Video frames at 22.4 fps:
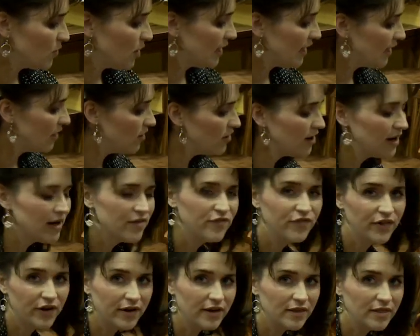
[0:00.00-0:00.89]
right here and
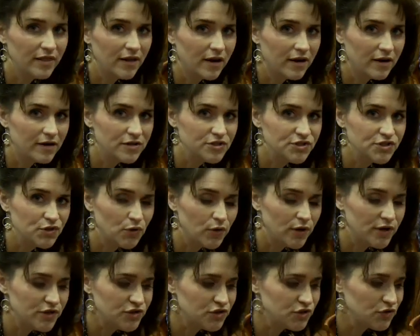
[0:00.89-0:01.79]
a very large
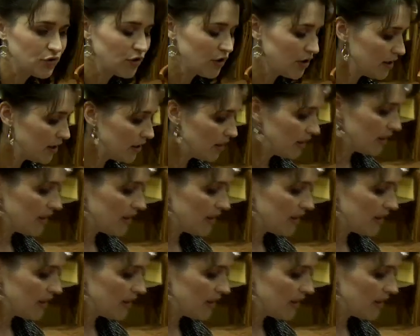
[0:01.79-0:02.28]
storage drawer.